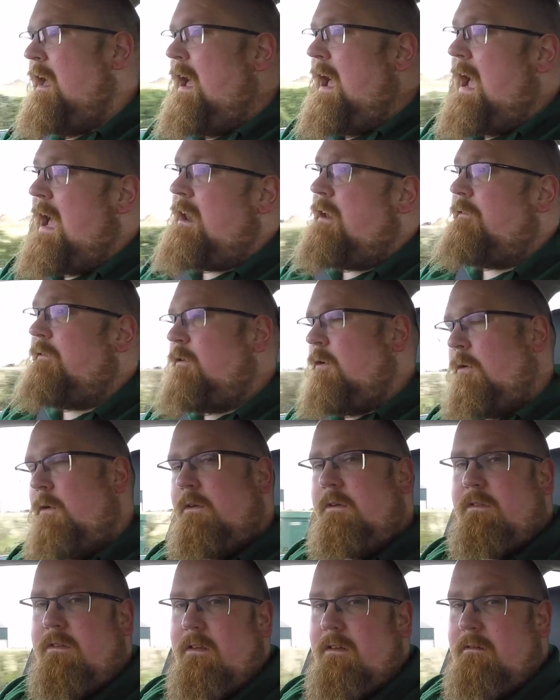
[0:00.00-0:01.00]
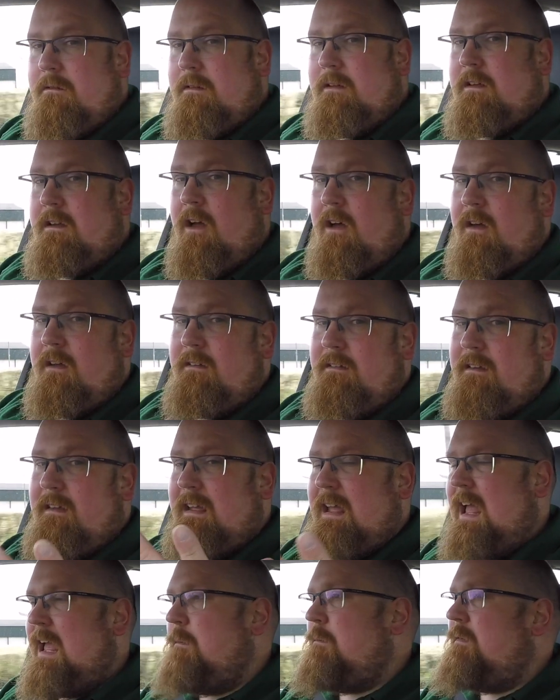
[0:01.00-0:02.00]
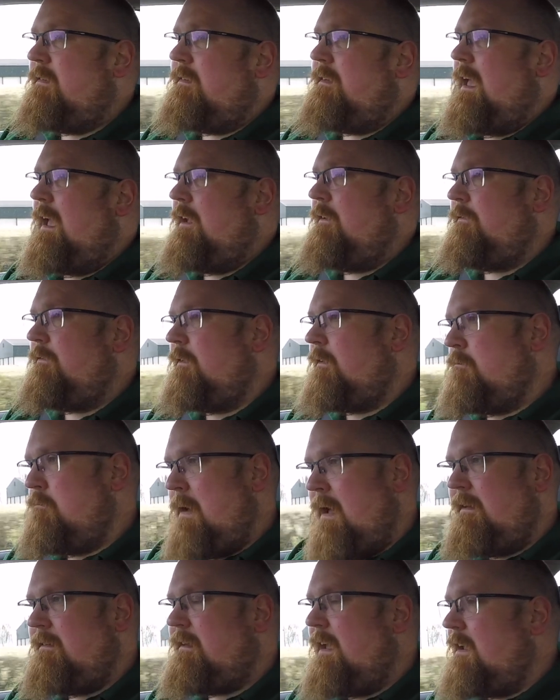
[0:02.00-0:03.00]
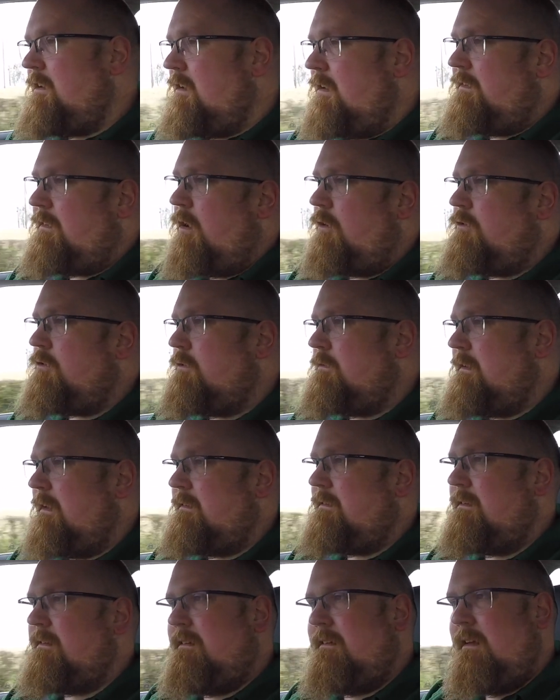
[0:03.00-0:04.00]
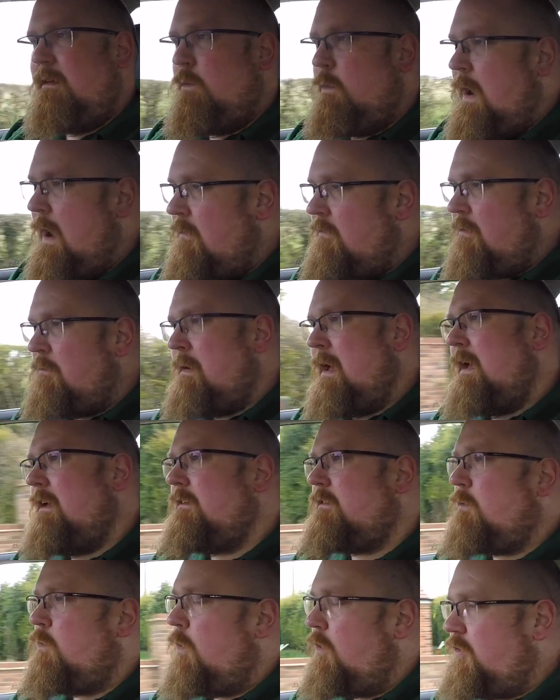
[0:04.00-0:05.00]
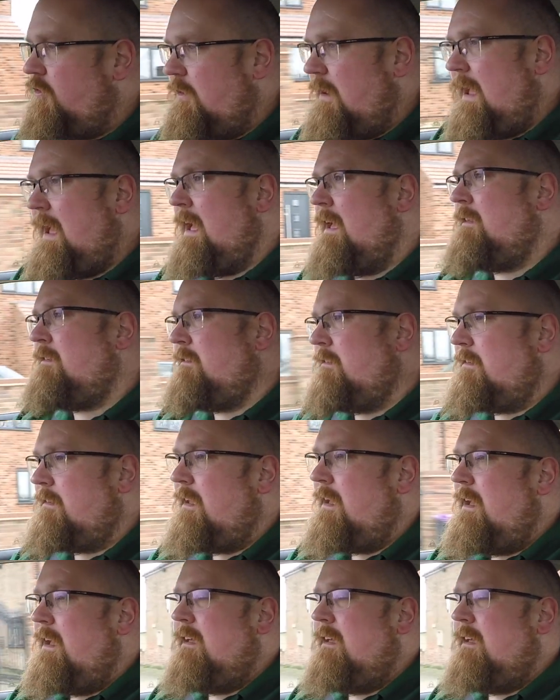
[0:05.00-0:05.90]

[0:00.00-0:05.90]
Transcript: And of course, guys, keep safe, maintain your social distancing, wear a mask, wash your hands,